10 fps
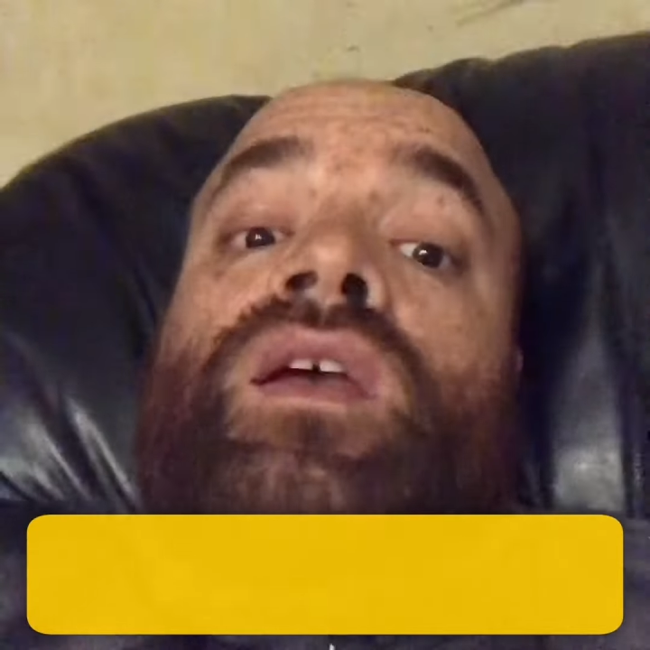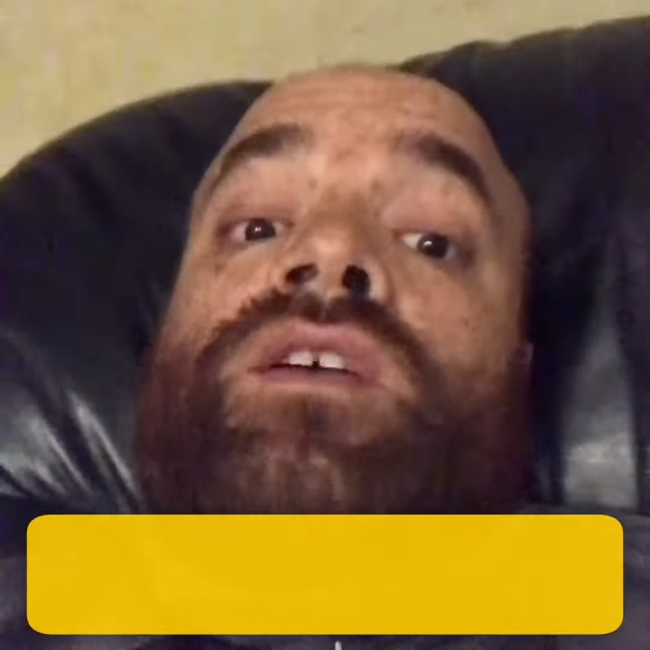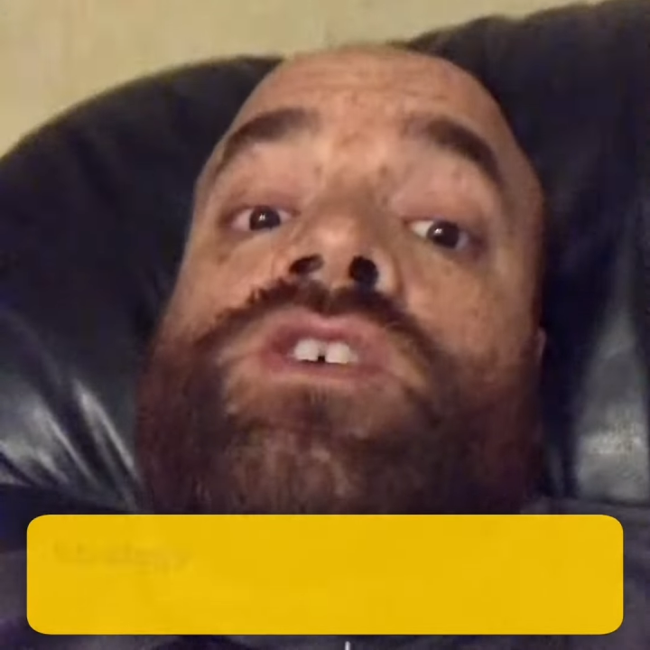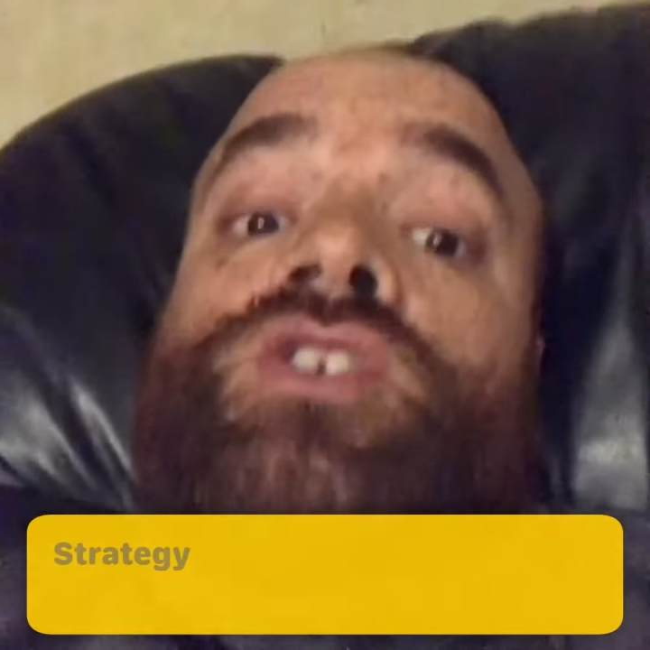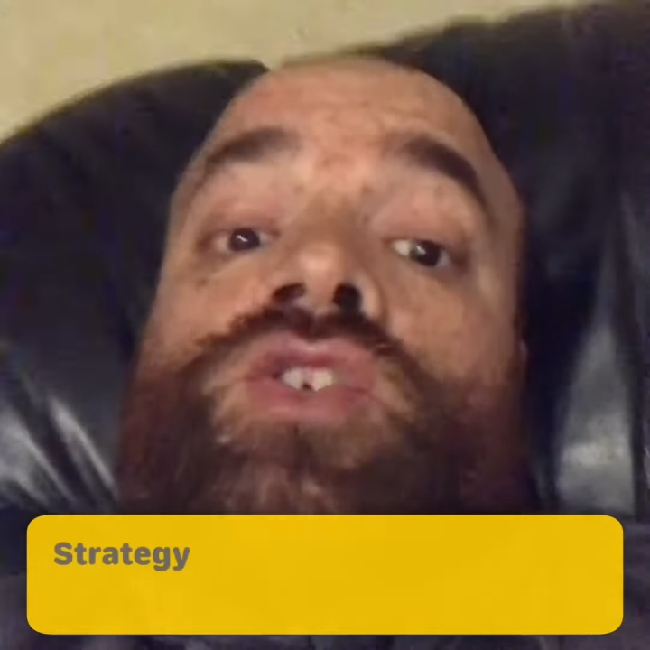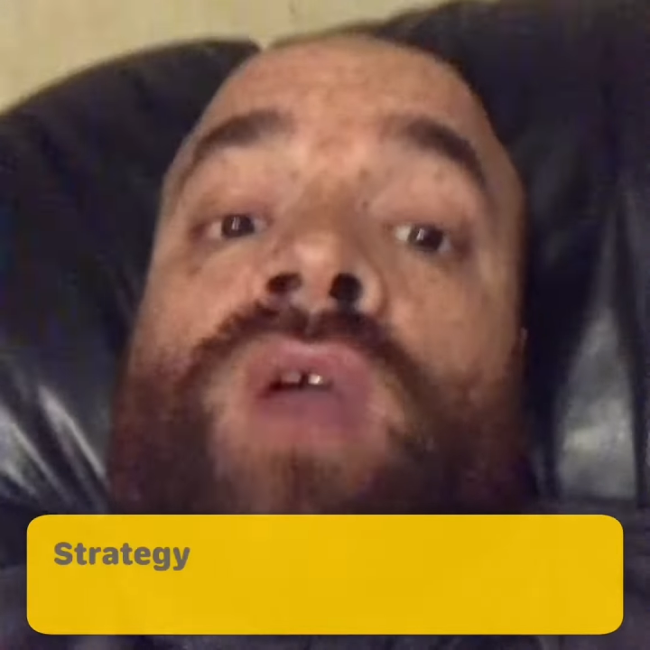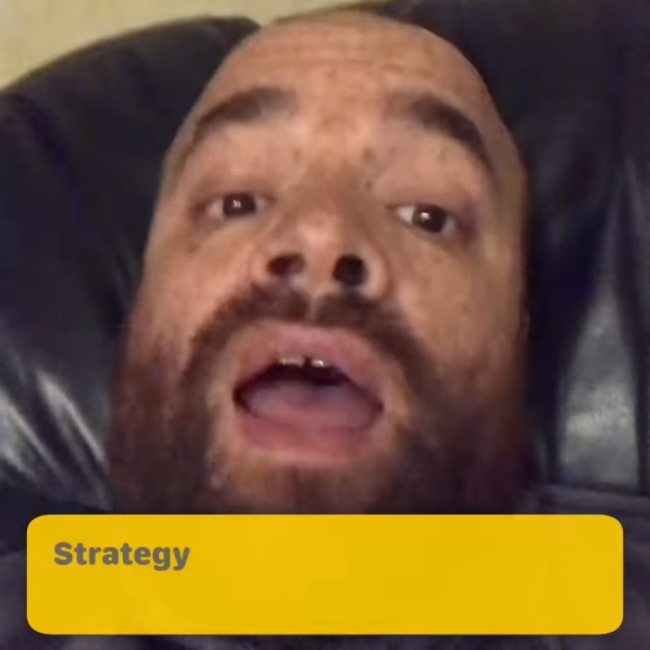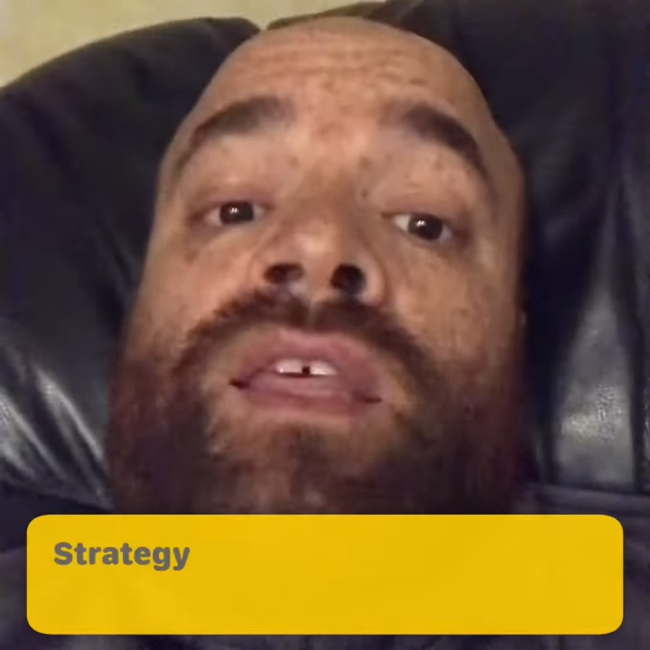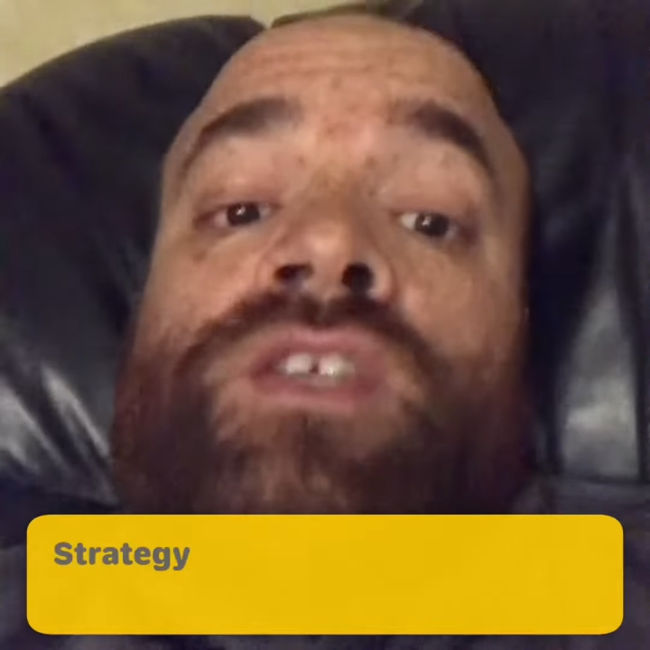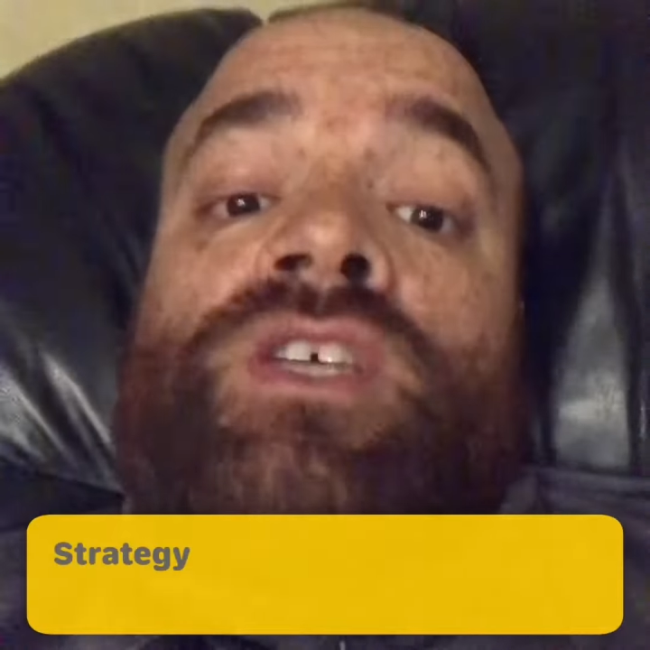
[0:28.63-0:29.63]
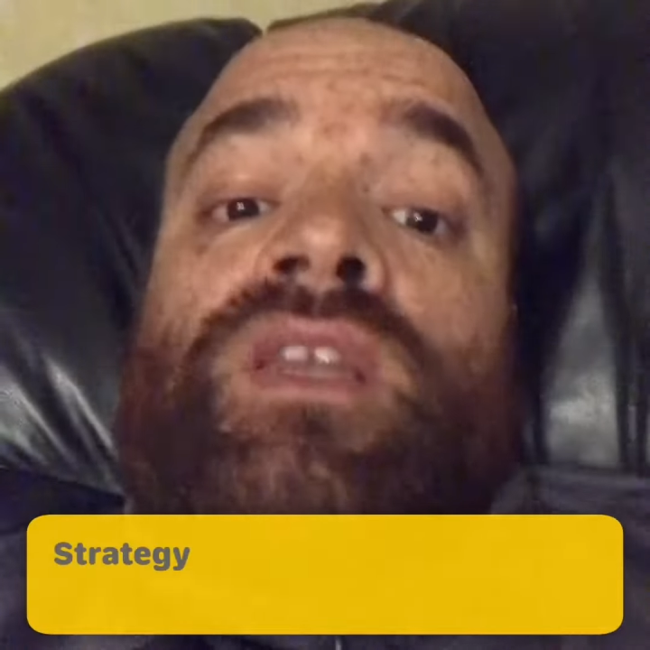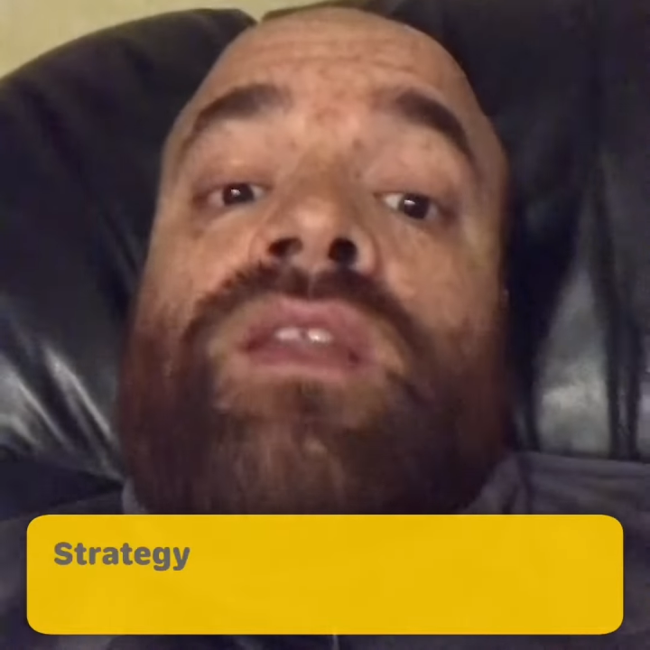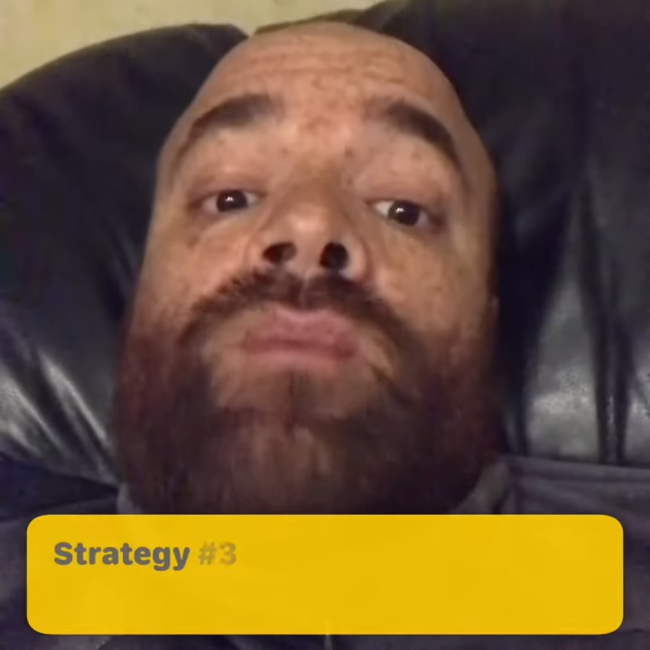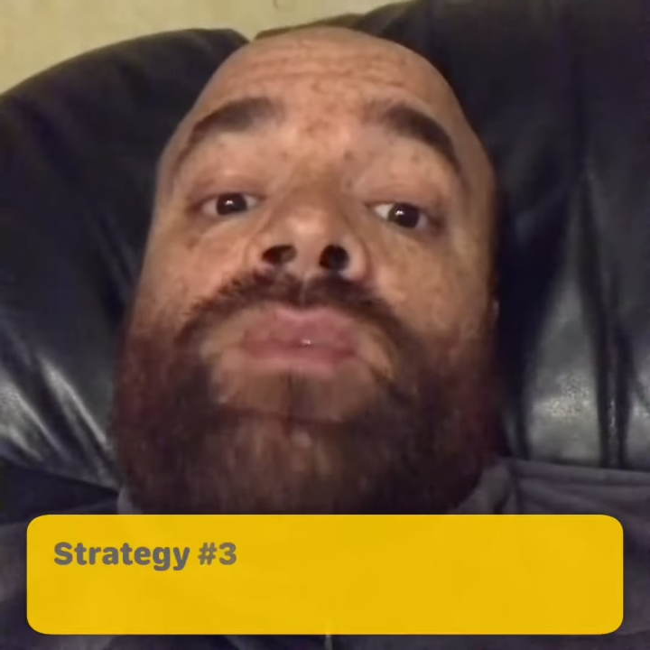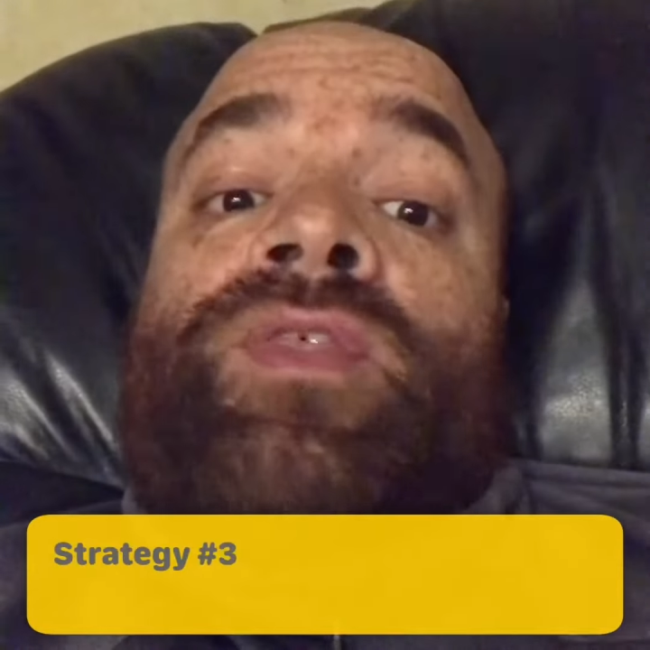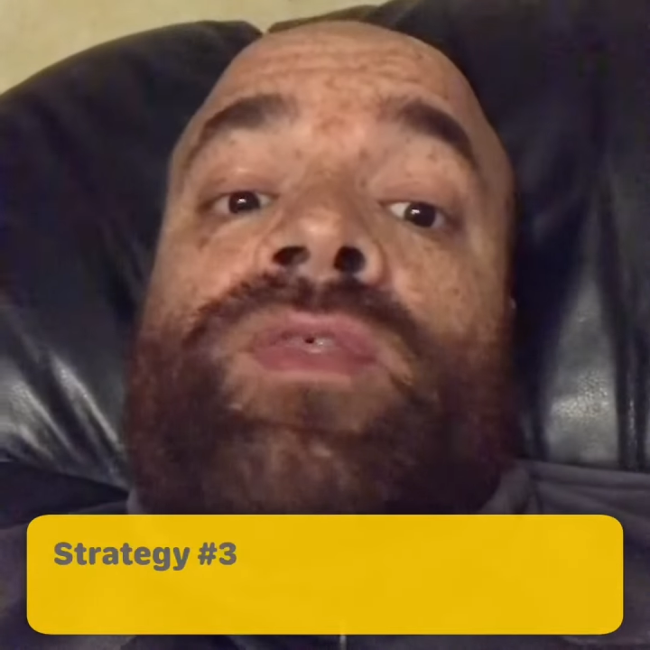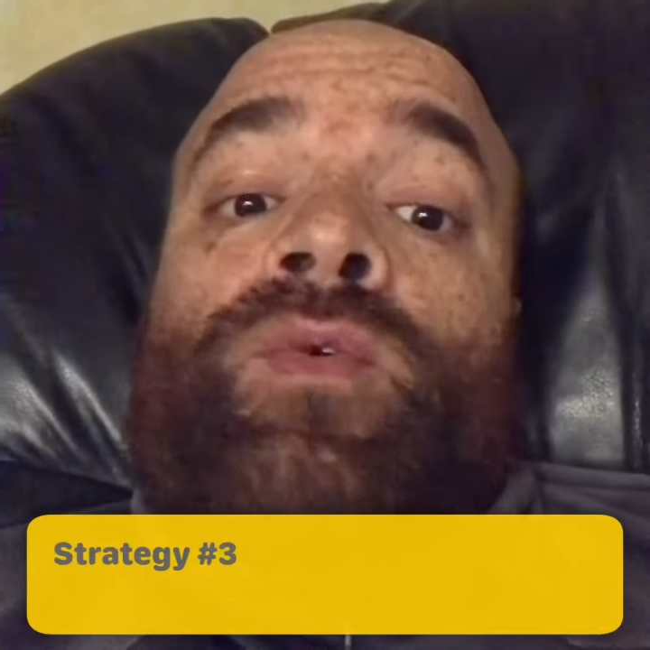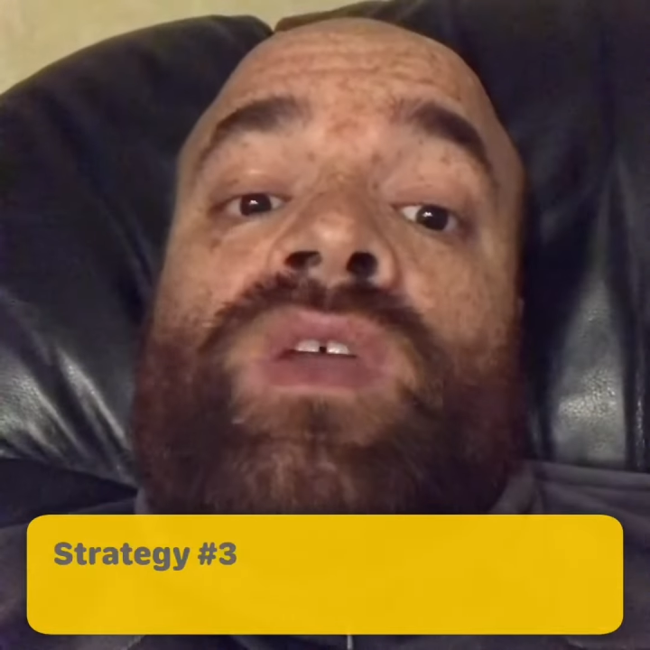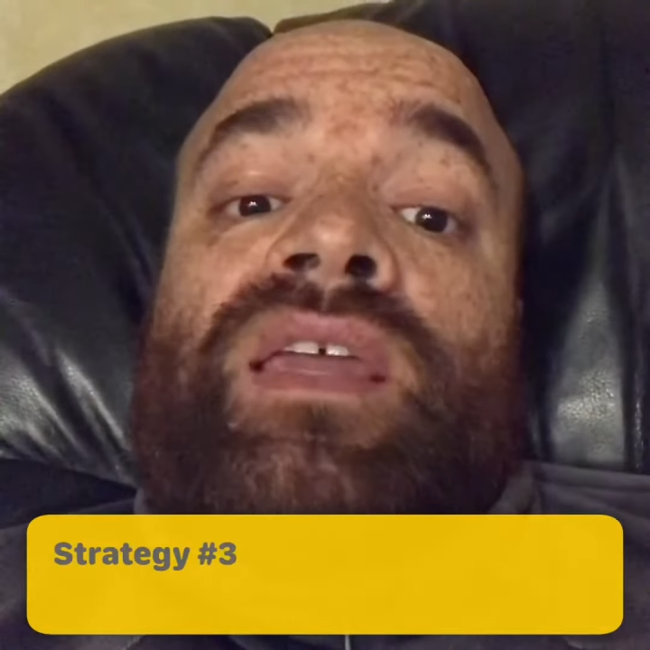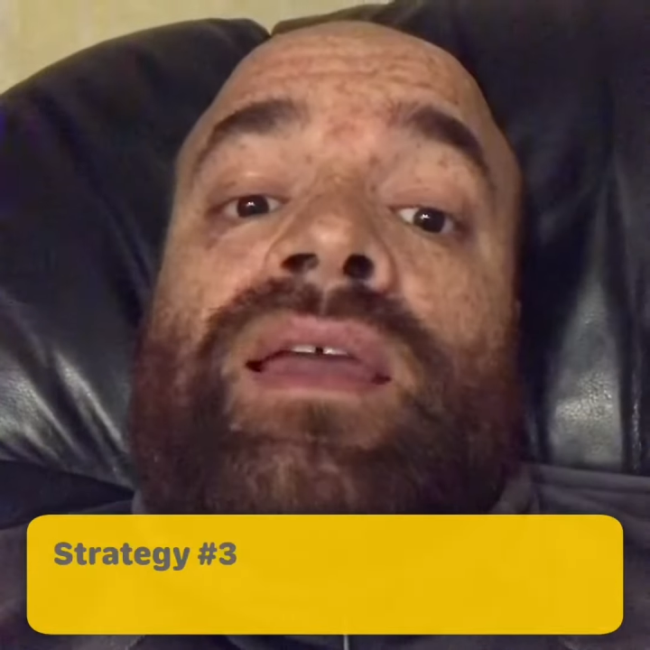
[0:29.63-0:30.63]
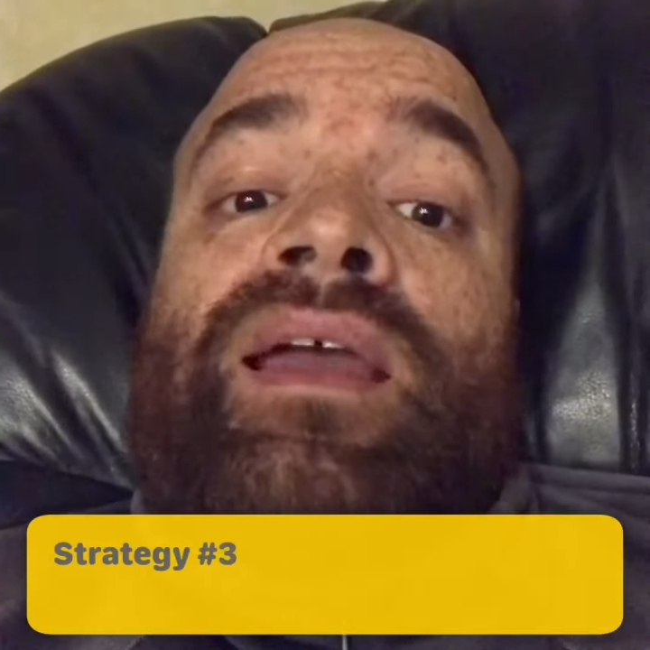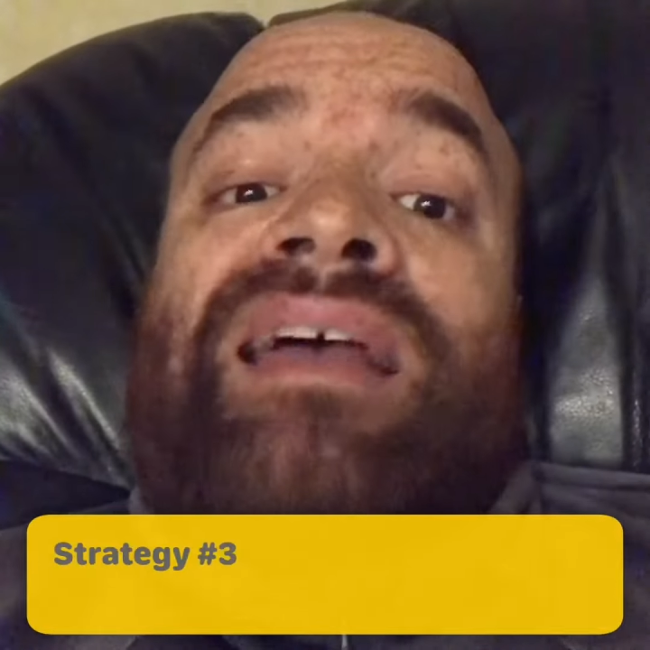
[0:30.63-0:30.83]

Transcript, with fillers: Strategy number three,